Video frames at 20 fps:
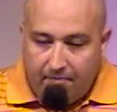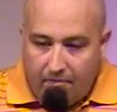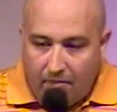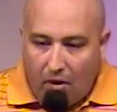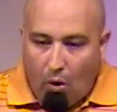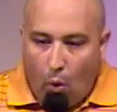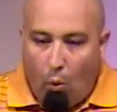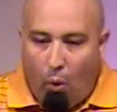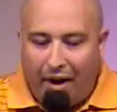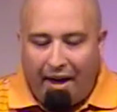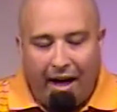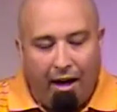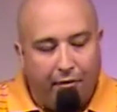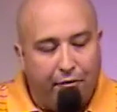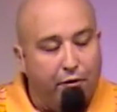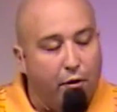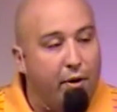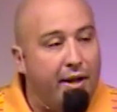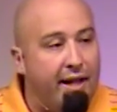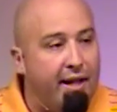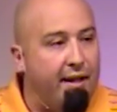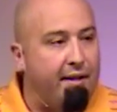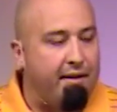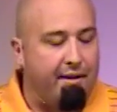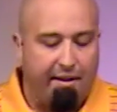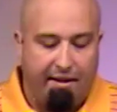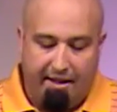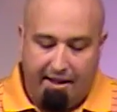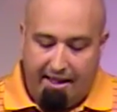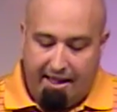One helpful hint
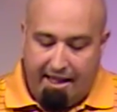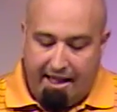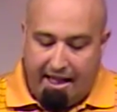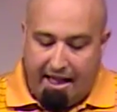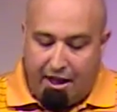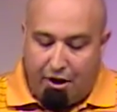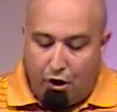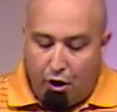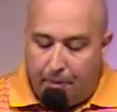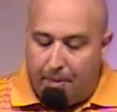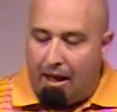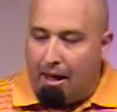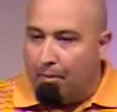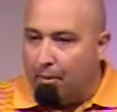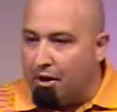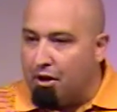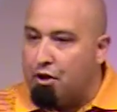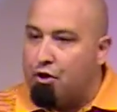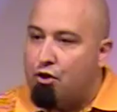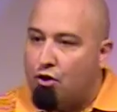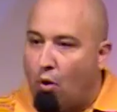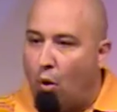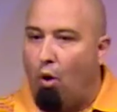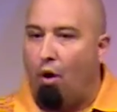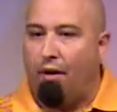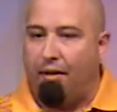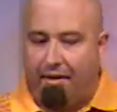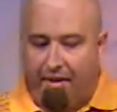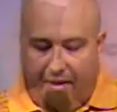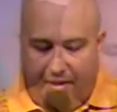is you'll be able to
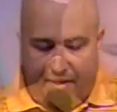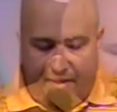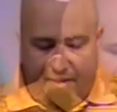sort